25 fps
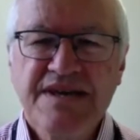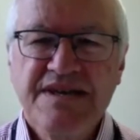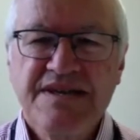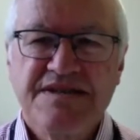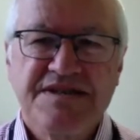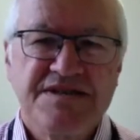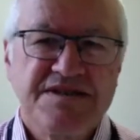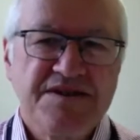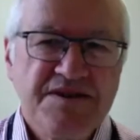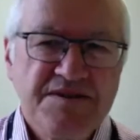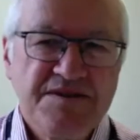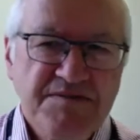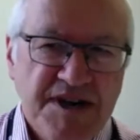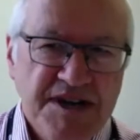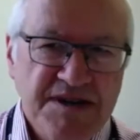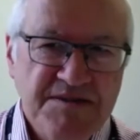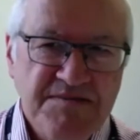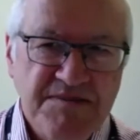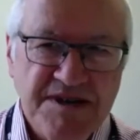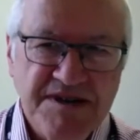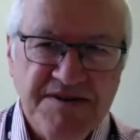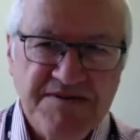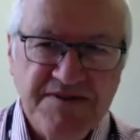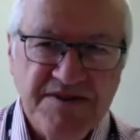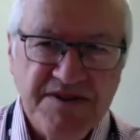So it might
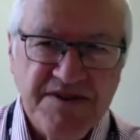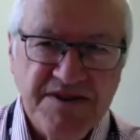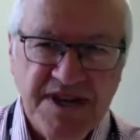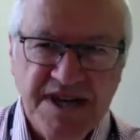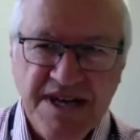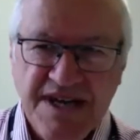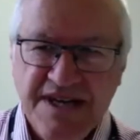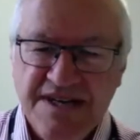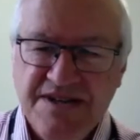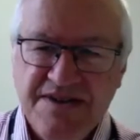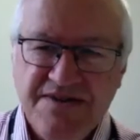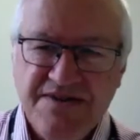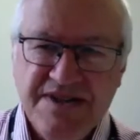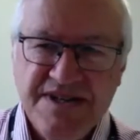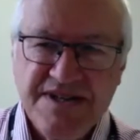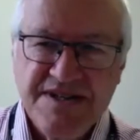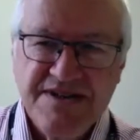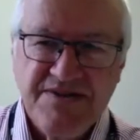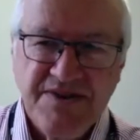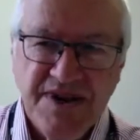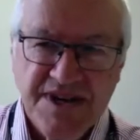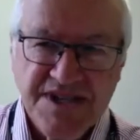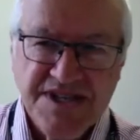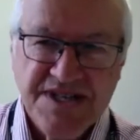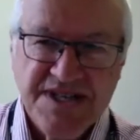be a volcano in
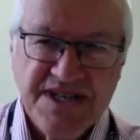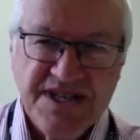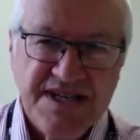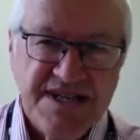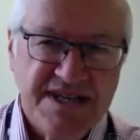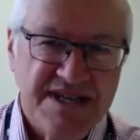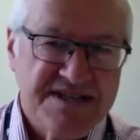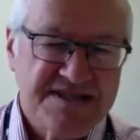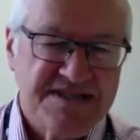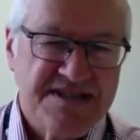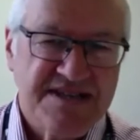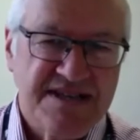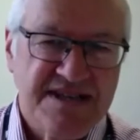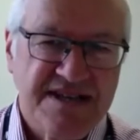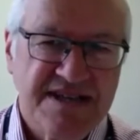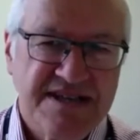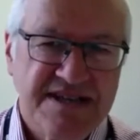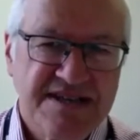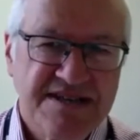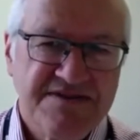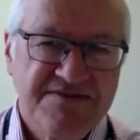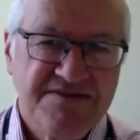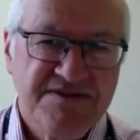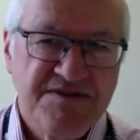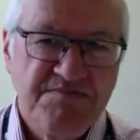Russia, as at the
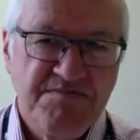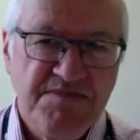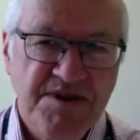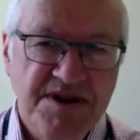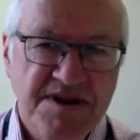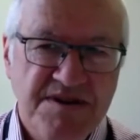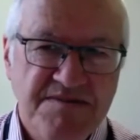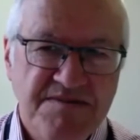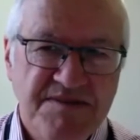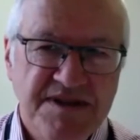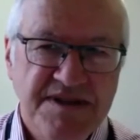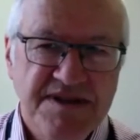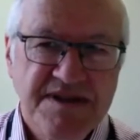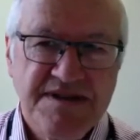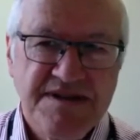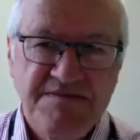end of the Permian.